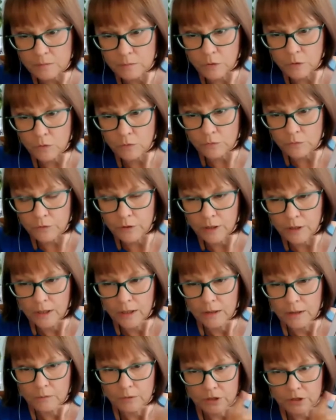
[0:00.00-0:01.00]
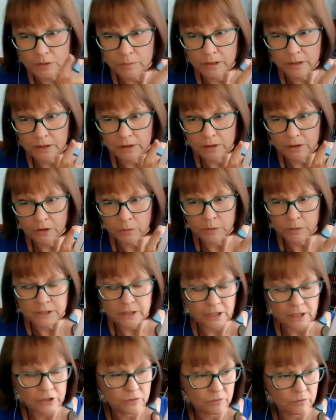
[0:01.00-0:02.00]
Morph, which is melody,
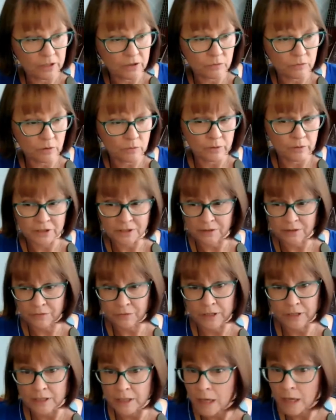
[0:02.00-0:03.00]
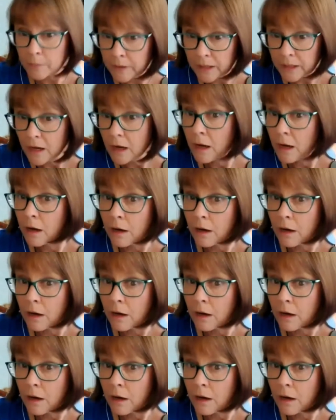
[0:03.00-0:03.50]
ornamentation, range, roll, register, phrasing, harmony.